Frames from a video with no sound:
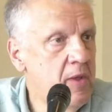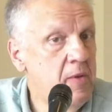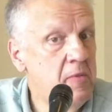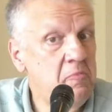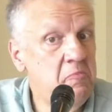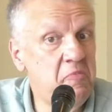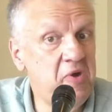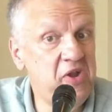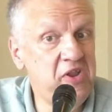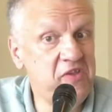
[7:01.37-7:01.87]

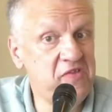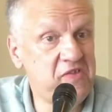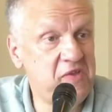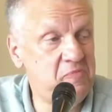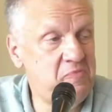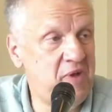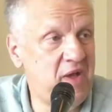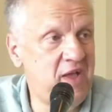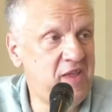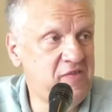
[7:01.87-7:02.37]
right. But is
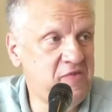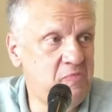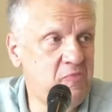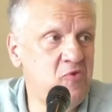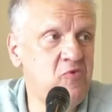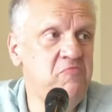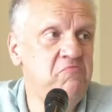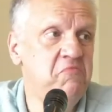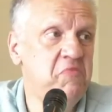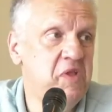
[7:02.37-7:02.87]
it
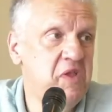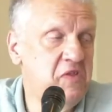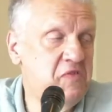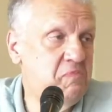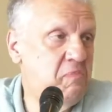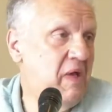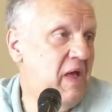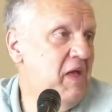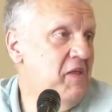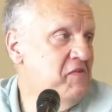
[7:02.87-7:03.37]
possible? It's
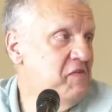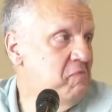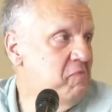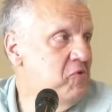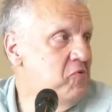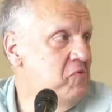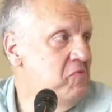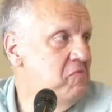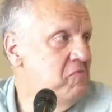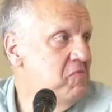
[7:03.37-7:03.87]
possible.